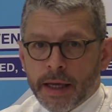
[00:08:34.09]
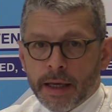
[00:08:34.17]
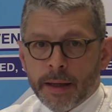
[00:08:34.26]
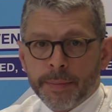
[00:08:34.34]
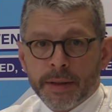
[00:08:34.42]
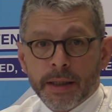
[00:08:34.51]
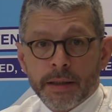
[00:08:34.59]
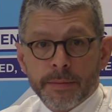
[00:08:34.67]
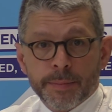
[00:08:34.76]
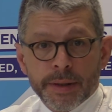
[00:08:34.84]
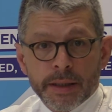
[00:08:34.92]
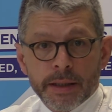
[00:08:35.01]
hepatitis
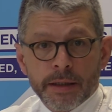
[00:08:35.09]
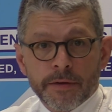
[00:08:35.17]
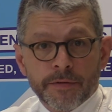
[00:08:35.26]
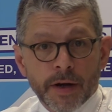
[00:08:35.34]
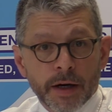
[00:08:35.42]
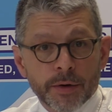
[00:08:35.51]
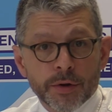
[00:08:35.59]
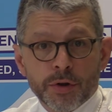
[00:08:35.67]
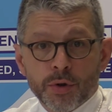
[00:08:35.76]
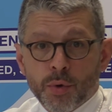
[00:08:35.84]
B virus